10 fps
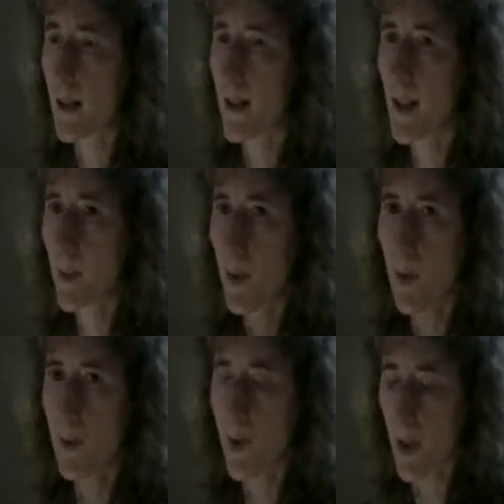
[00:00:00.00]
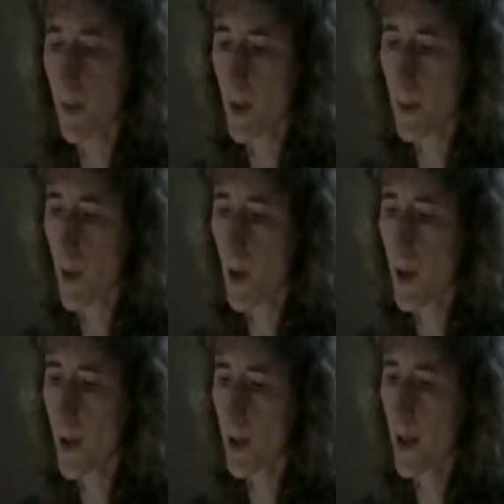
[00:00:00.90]
heap it over the
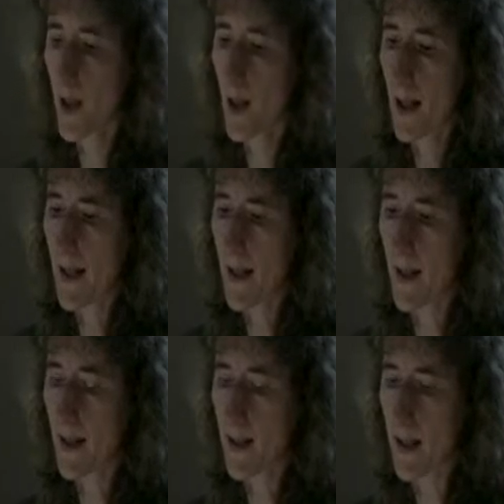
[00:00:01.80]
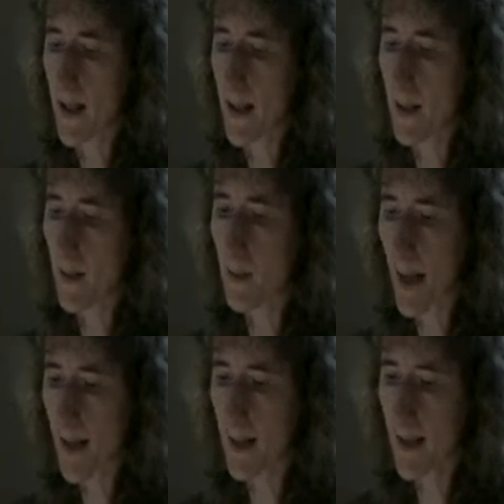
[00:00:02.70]
part, and
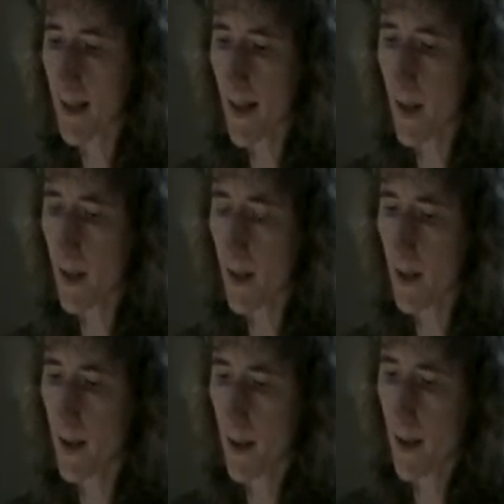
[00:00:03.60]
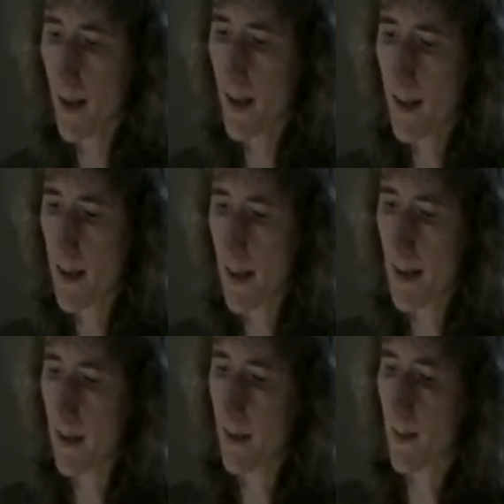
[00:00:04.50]
bind it there.
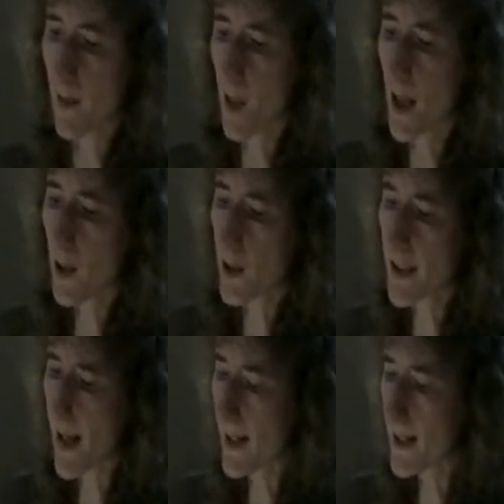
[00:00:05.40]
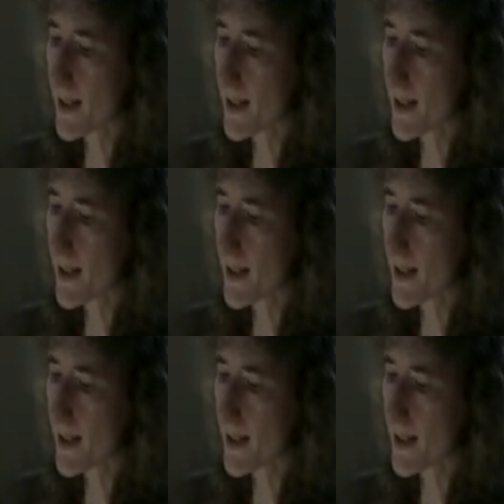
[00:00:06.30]
For lung or sinus